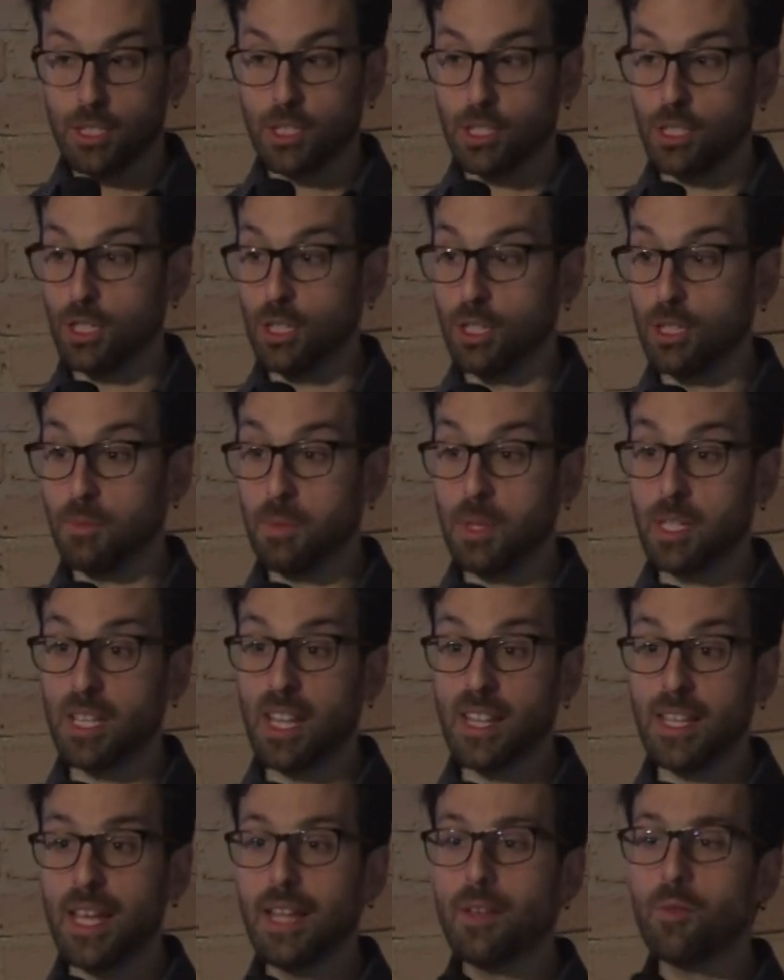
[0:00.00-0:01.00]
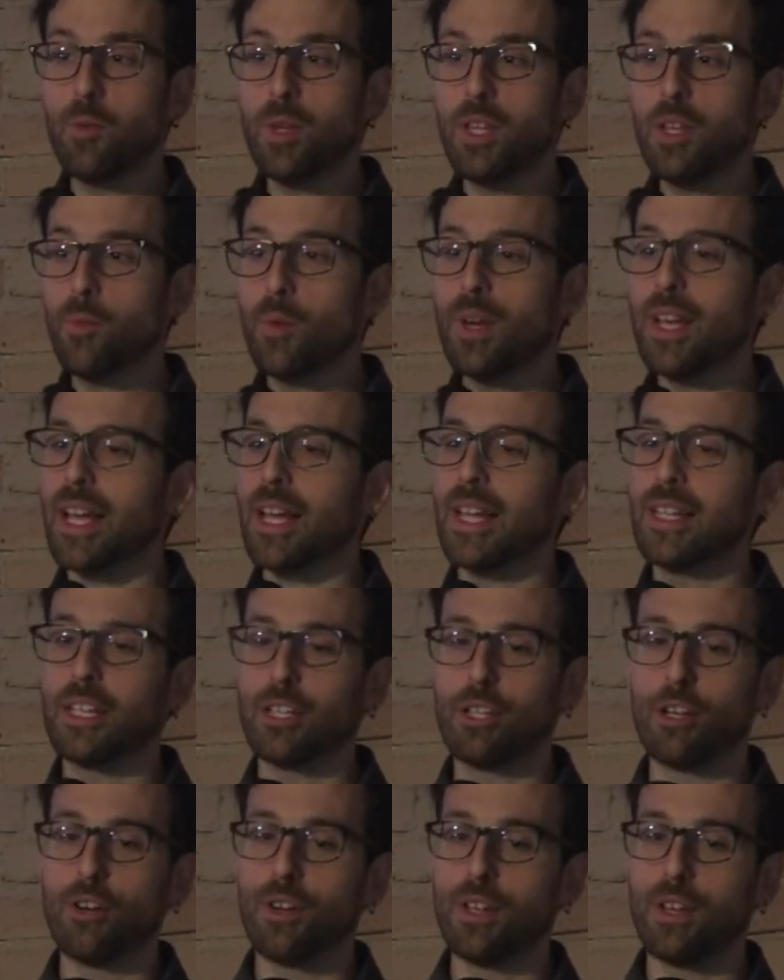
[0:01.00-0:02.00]
So because at the end, we don't want to get the
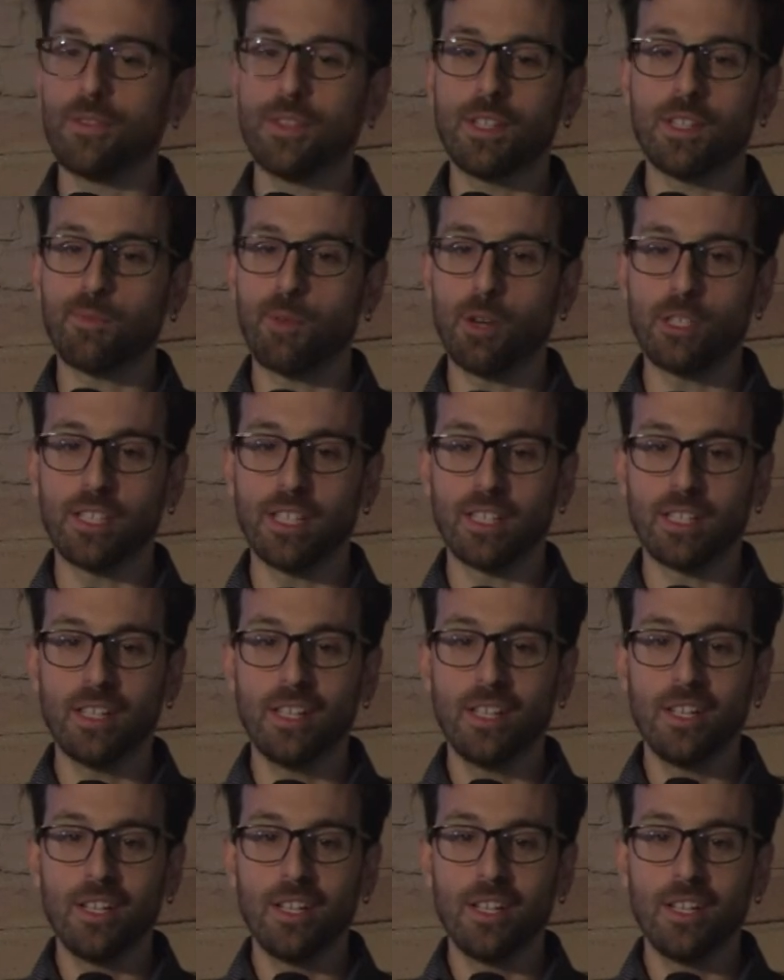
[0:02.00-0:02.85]
glory of this project.